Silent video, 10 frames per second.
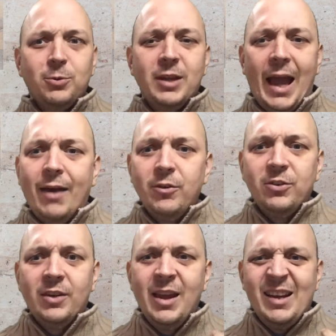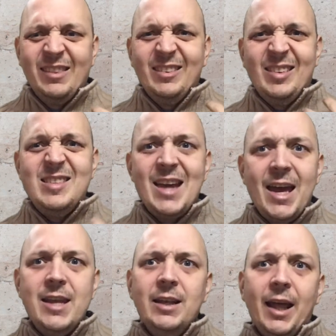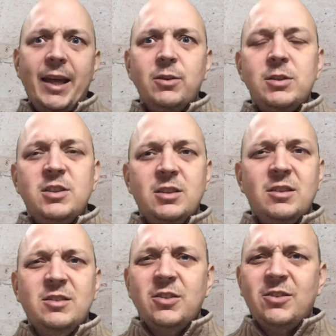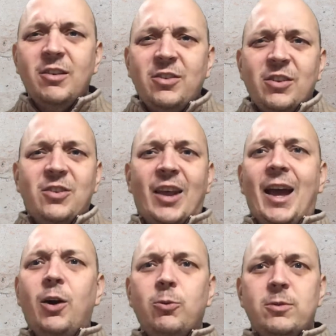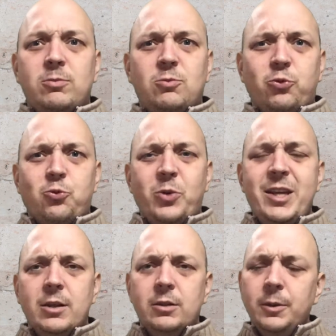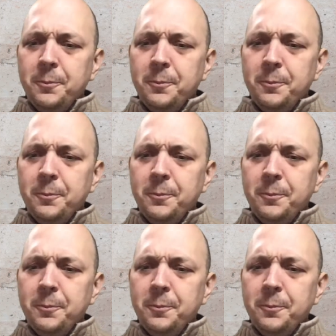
when you have this dead language and it just starts to sound real.